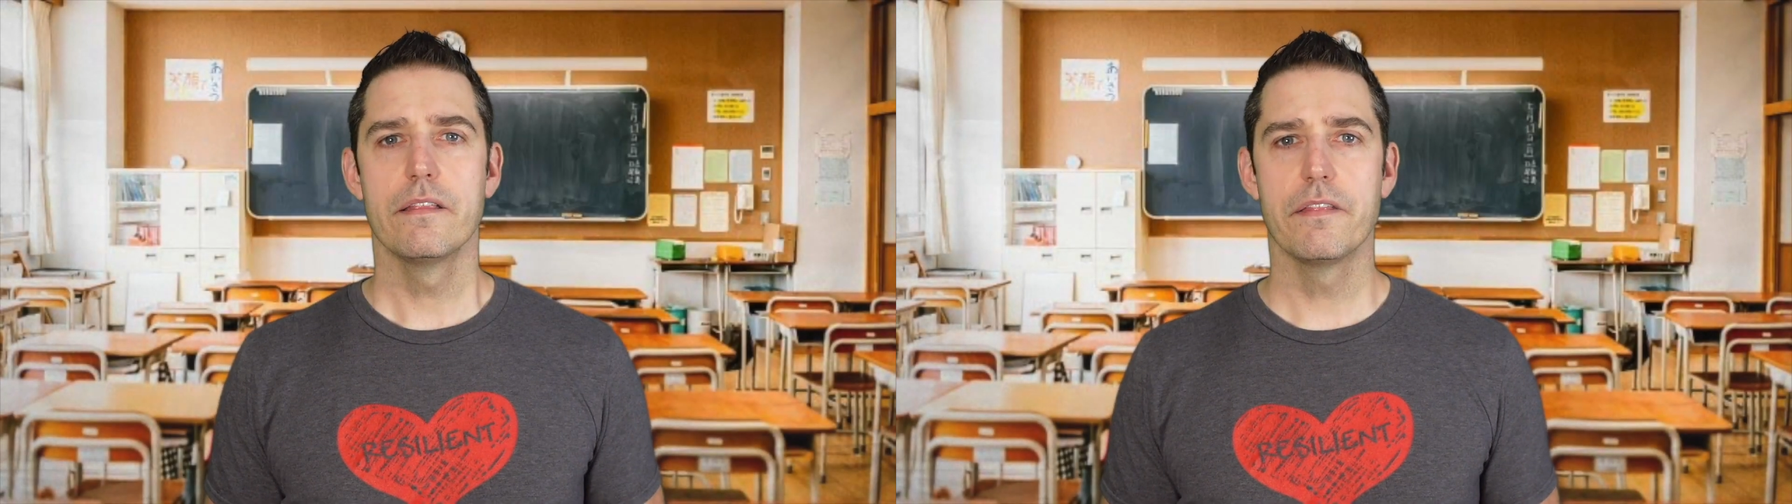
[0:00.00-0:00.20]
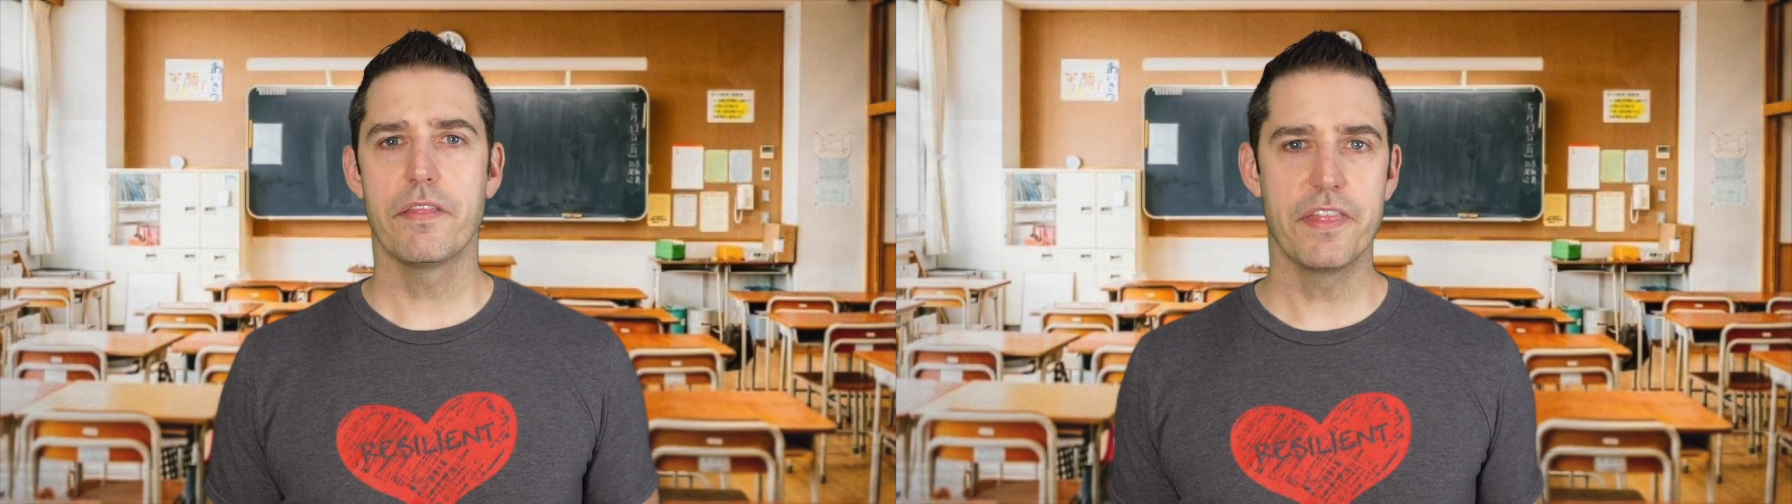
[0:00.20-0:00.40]

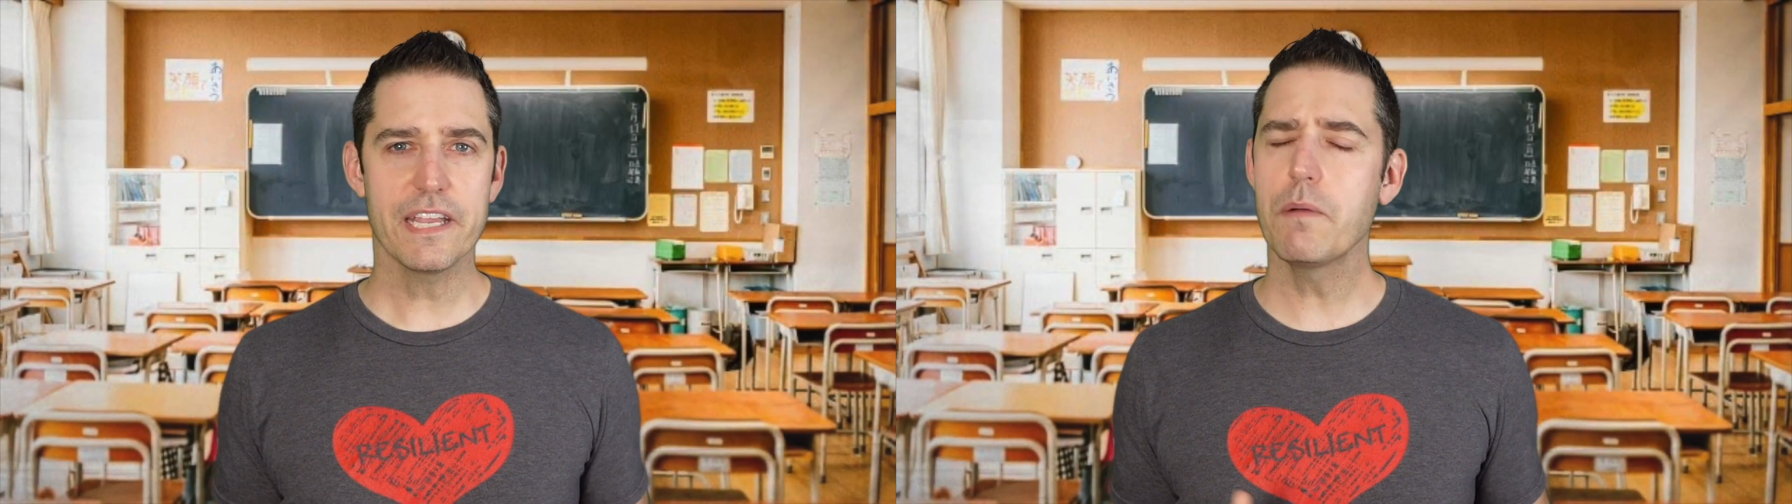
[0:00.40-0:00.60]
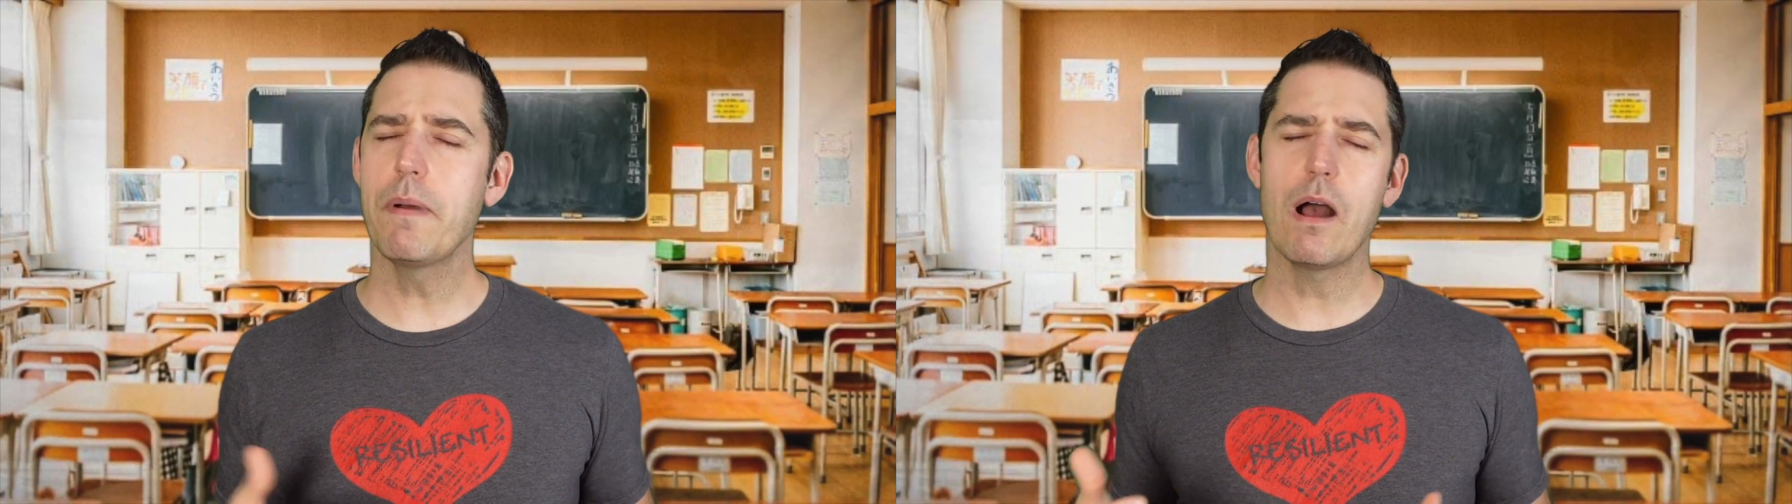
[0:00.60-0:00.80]

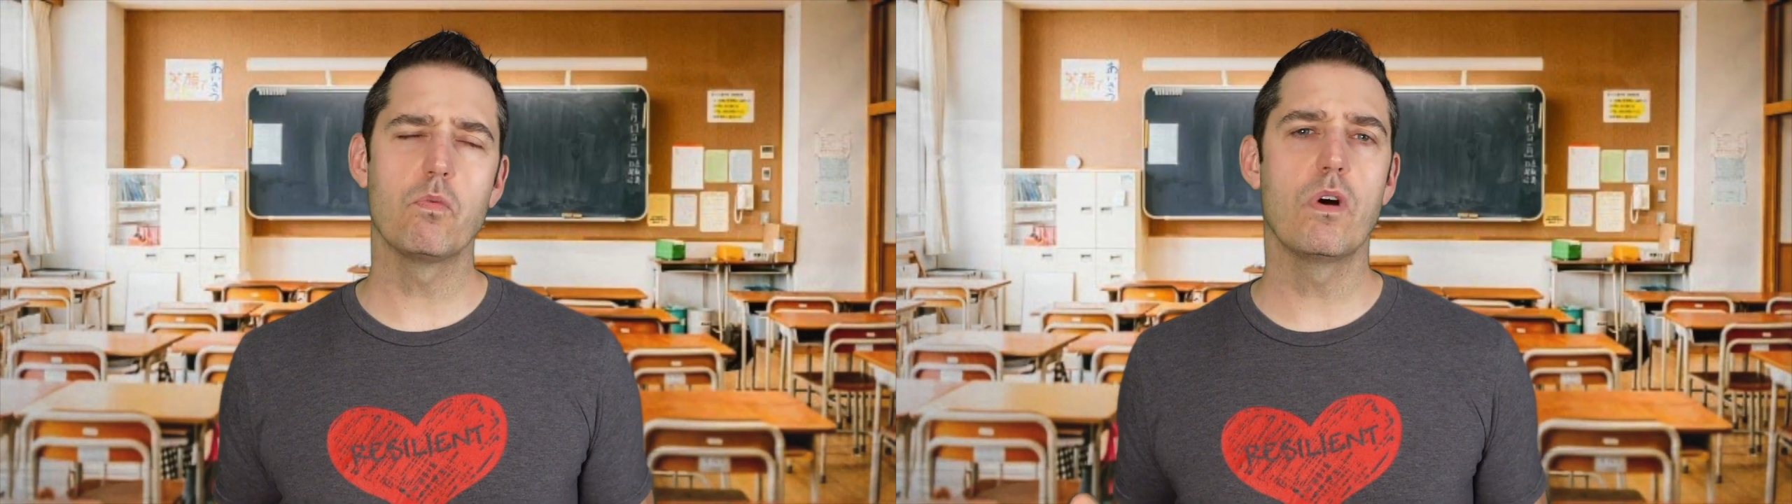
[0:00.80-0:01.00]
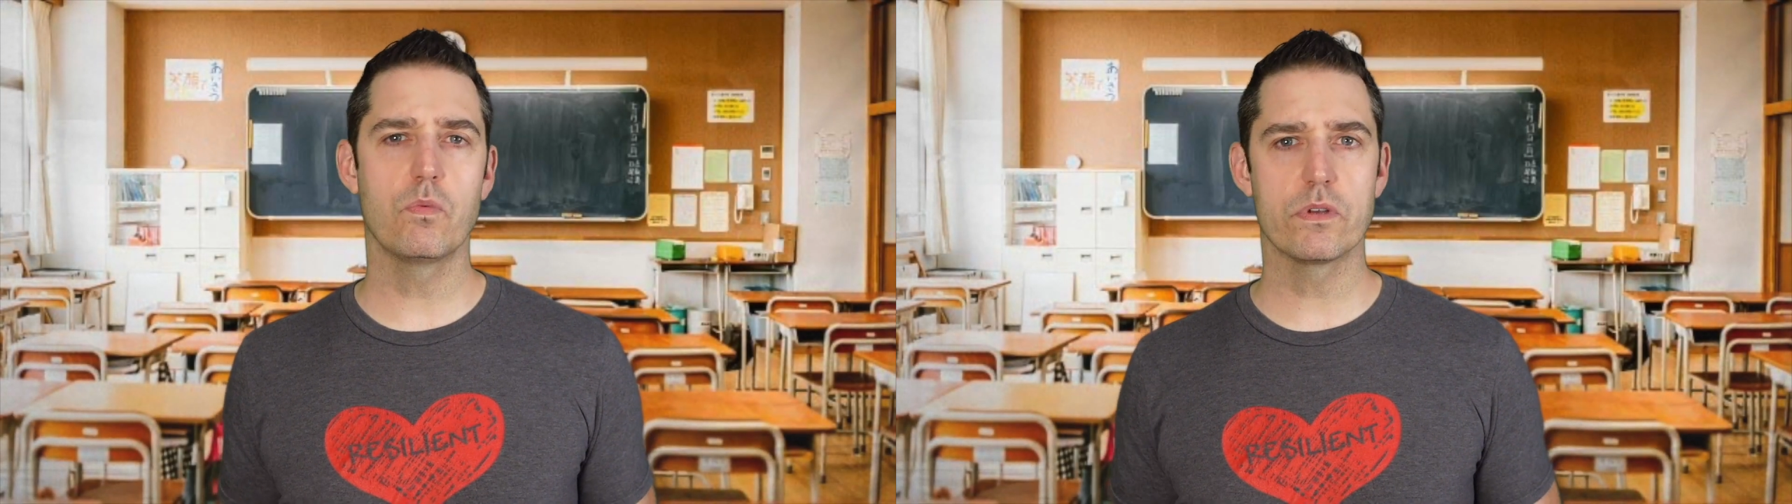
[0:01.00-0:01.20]
think about
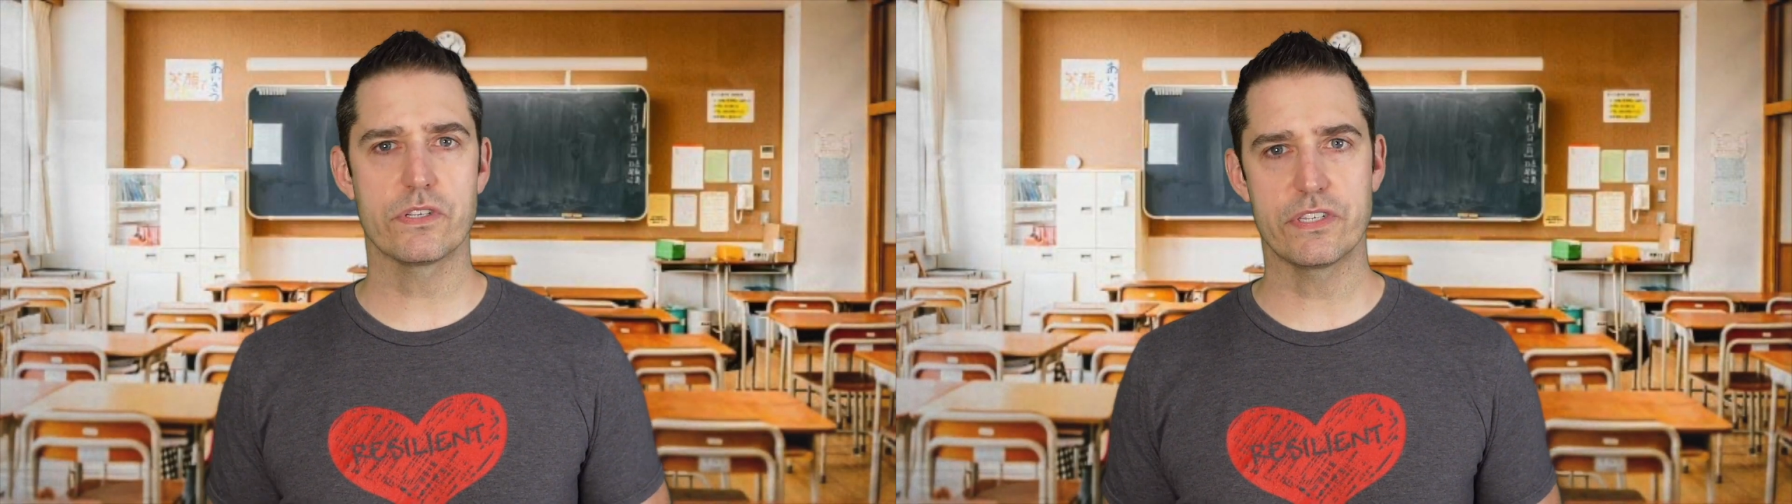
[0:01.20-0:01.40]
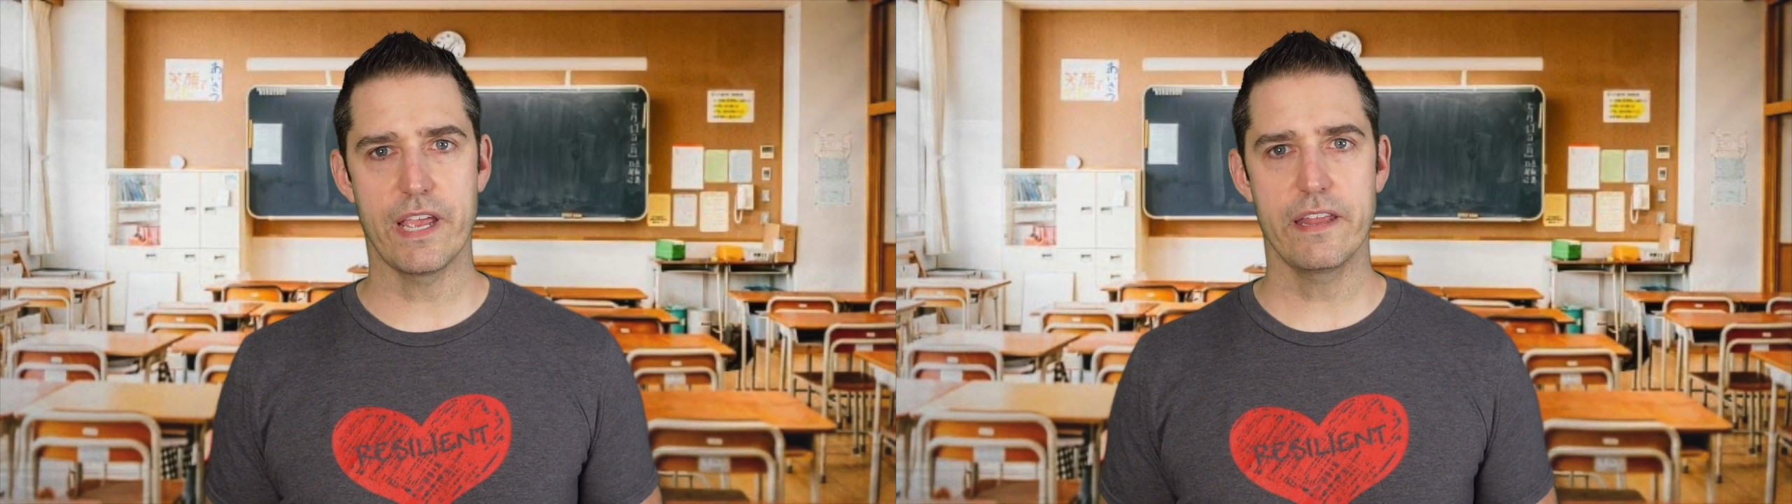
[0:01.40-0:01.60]
what was
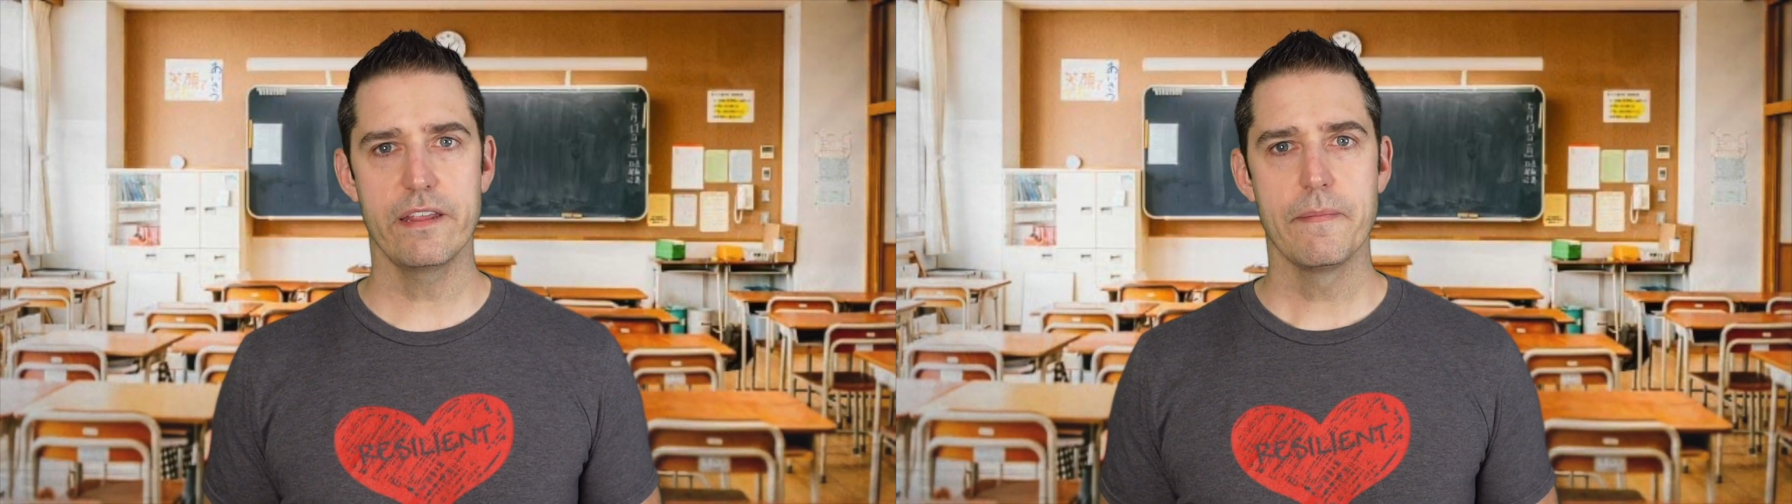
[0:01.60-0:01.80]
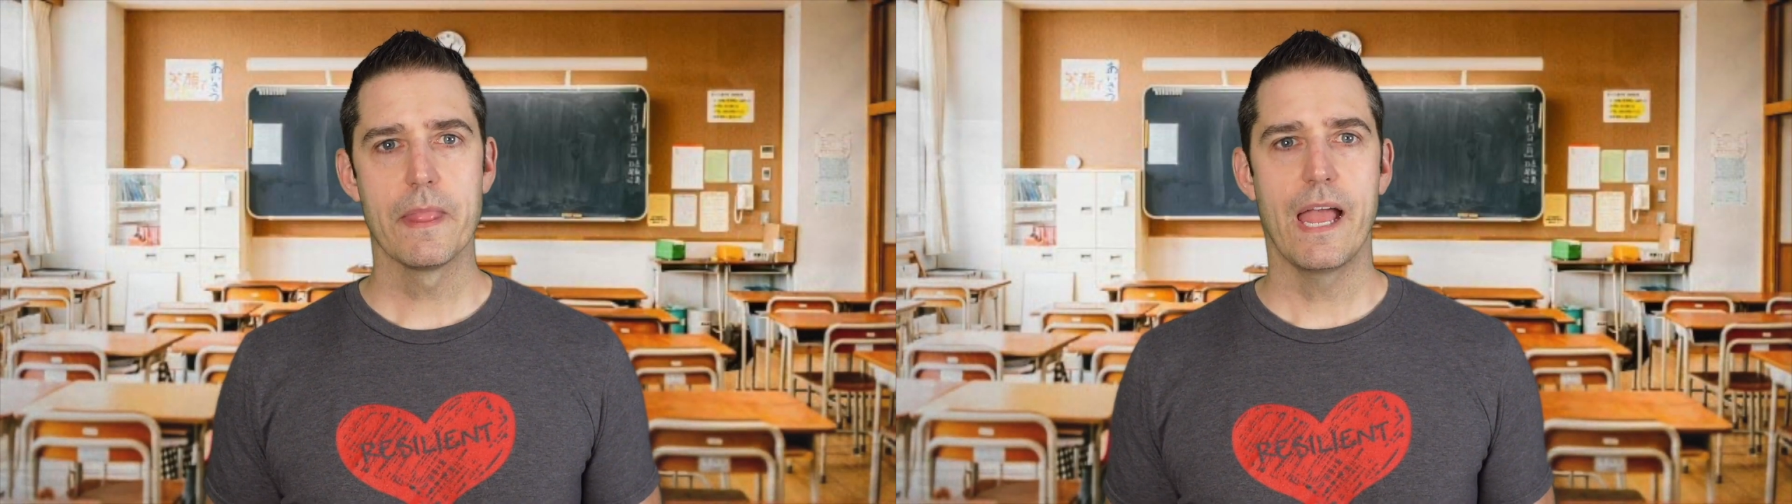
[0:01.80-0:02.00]
said
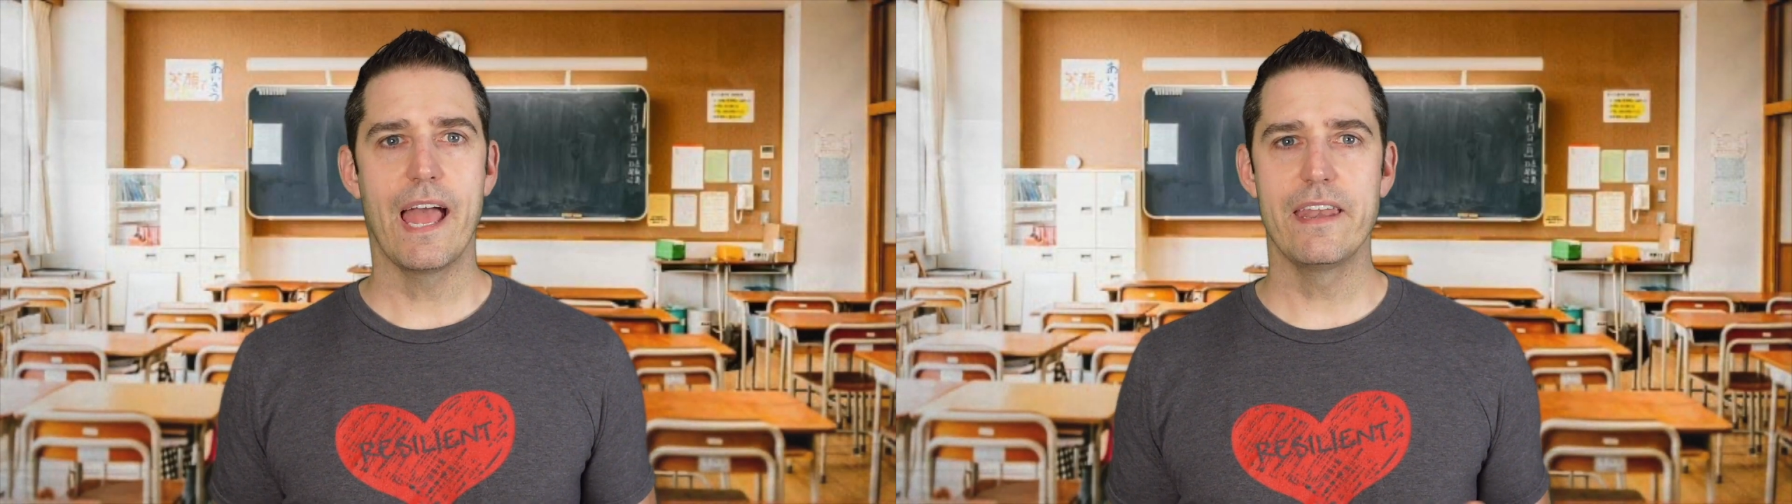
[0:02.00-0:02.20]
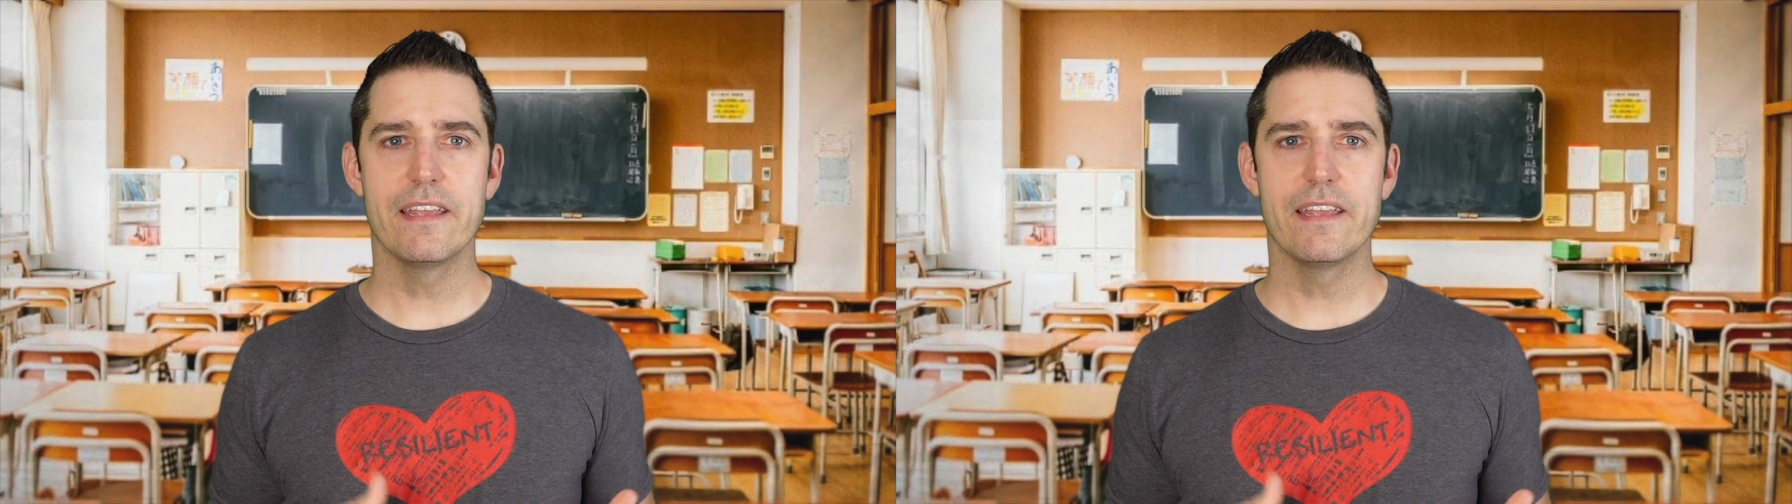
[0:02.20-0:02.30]
and